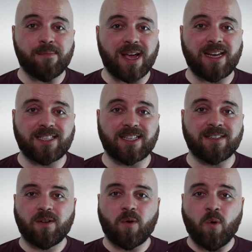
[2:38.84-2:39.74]

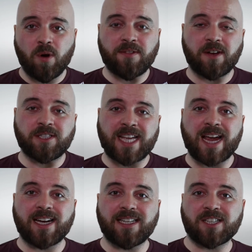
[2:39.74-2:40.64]
amazing all of those
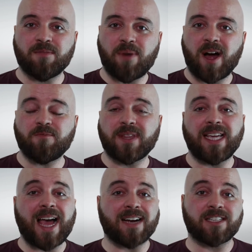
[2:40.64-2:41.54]
techniques combined with
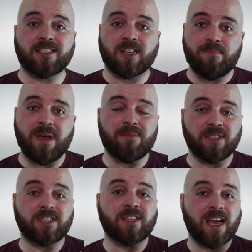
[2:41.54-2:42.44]
the actors'
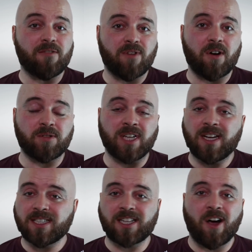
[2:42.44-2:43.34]
commitments to their roles
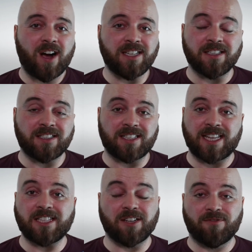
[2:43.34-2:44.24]
just heightens the
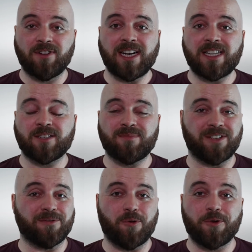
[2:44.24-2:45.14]
sense of realism
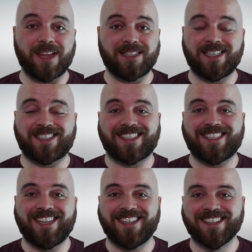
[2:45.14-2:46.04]
and
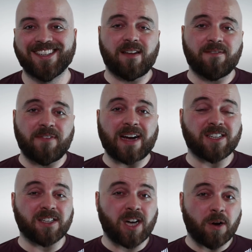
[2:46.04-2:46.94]
authenticity. In fact,
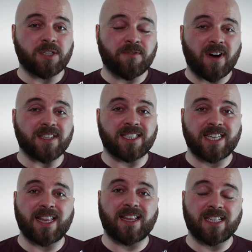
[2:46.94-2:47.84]
I'd go as far to
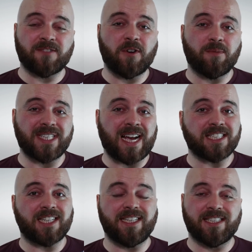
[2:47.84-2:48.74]
say that this film is
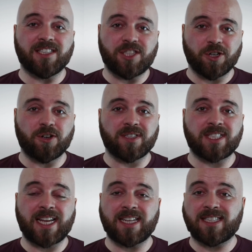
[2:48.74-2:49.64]
actually an endurance
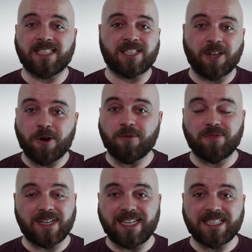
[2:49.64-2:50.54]
test. It's so
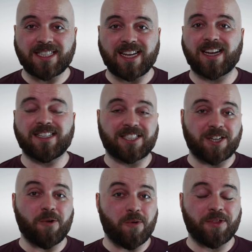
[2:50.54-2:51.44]
realistic and
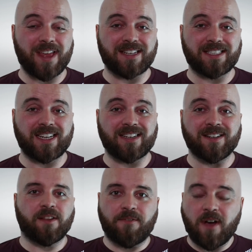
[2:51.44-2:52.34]
so
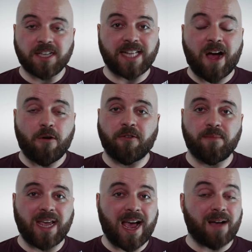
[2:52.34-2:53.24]
authentic. The first hour for
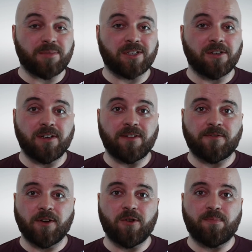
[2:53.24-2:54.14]
me absolutely
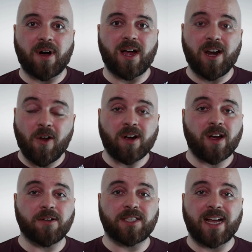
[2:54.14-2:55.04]
flew by, a lot
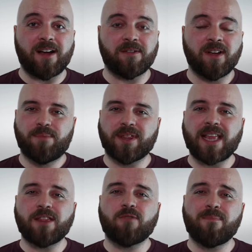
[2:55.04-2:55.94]
goes down, but
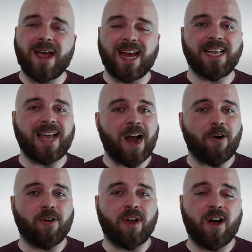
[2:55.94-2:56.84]
then the remaining
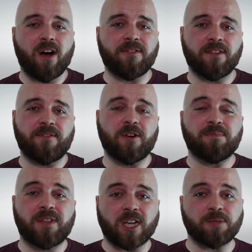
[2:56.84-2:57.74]
hour and a half of the
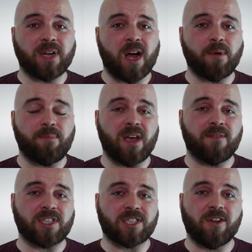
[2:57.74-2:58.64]
film does become a bit
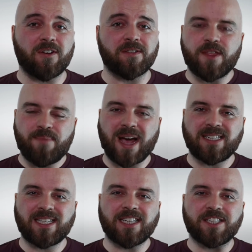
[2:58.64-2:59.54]
of a slog. The
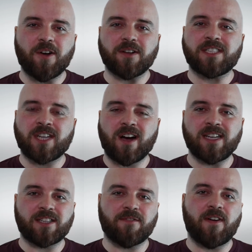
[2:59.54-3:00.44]
pacing is not as tight
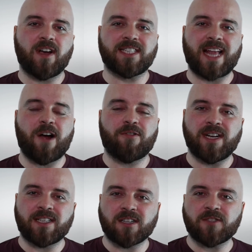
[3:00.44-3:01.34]
as the first hour and
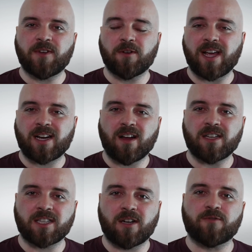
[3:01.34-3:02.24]
it does feel like
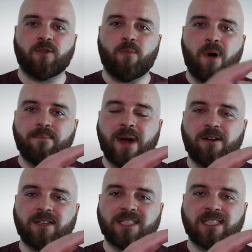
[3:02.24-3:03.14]
Glass goes from one
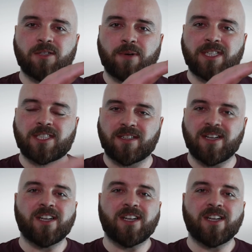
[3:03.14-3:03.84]
perilous situation